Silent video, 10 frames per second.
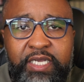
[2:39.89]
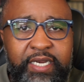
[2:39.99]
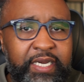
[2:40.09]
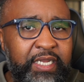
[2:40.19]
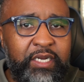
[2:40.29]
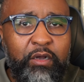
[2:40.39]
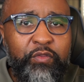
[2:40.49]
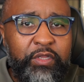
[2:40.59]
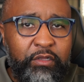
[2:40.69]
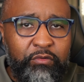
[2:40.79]
I didn't need all the
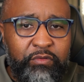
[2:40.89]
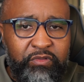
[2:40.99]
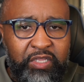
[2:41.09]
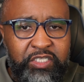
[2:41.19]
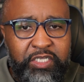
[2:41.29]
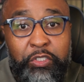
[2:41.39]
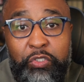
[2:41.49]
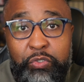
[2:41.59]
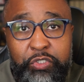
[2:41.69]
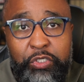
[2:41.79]
little things I
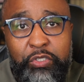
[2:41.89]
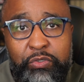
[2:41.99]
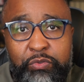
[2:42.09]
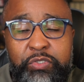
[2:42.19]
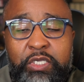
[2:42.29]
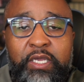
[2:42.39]
used to use.